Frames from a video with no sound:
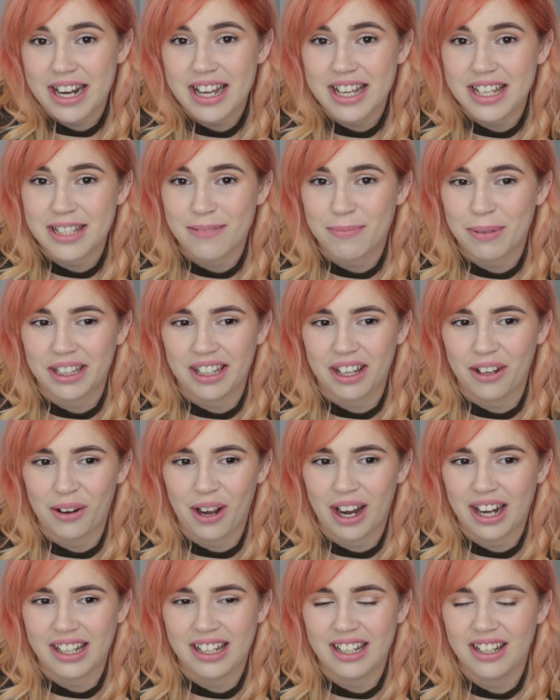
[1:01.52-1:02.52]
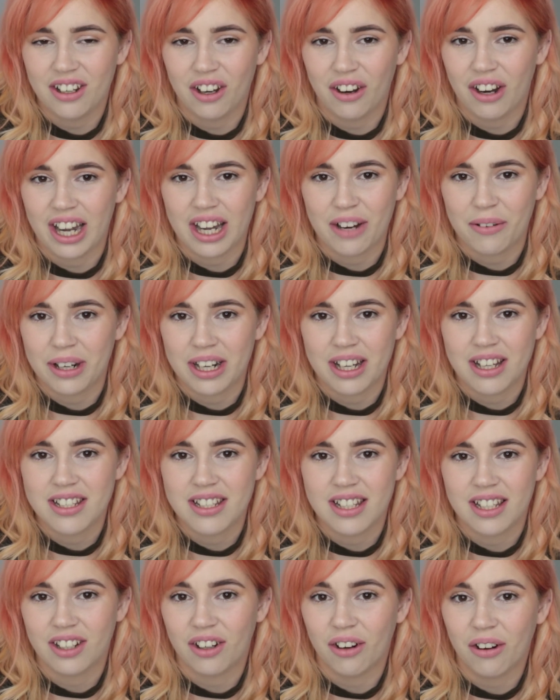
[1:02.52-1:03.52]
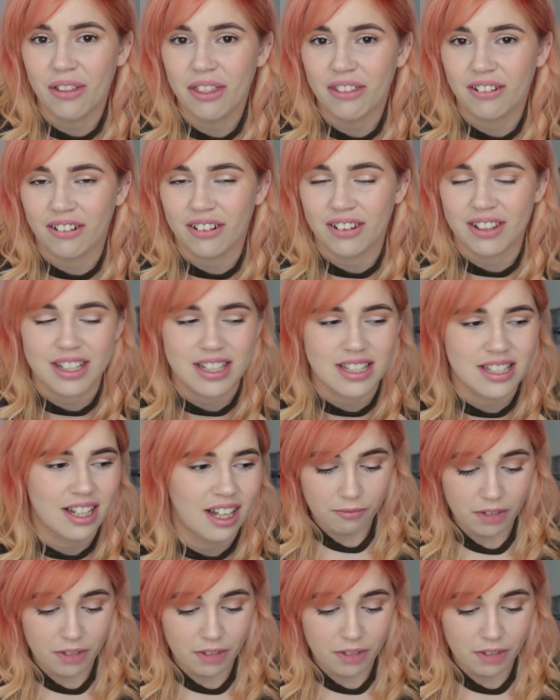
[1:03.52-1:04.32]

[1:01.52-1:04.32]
else. But I didn't know anyone else had gone through this.